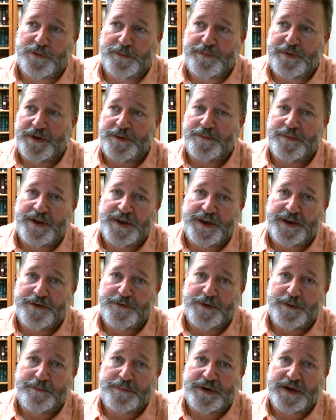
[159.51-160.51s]
We put money
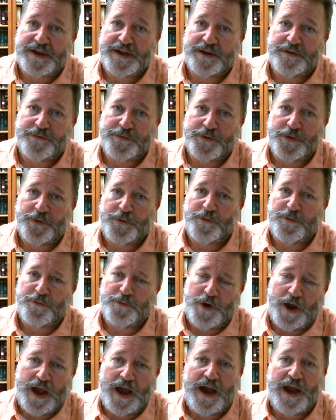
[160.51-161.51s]
into a bucket for
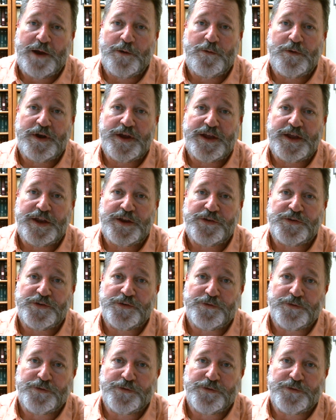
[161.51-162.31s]
highways